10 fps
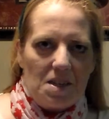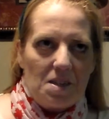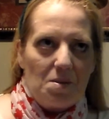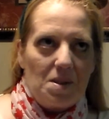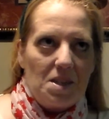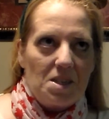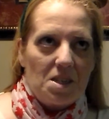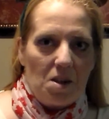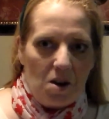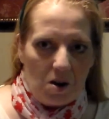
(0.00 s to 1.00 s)

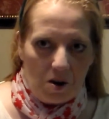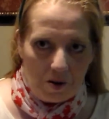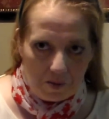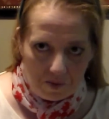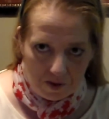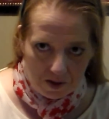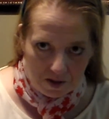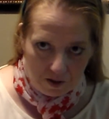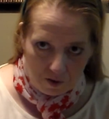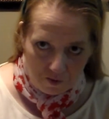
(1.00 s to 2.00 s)
Anyways, oh,
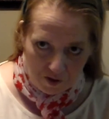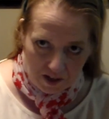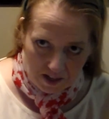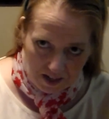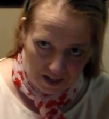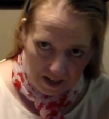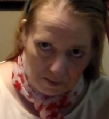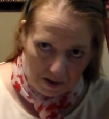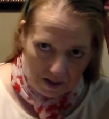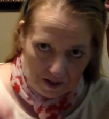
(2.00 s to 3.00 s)
don't forget I
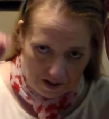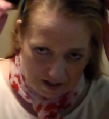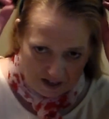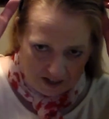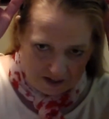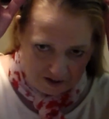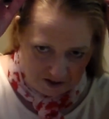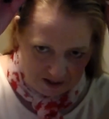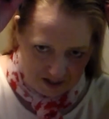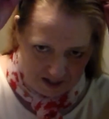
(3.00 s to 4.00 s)
got my little
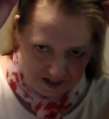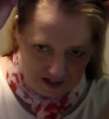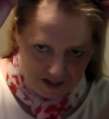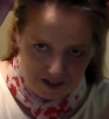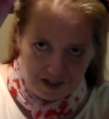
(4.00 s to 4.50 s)
antlers on.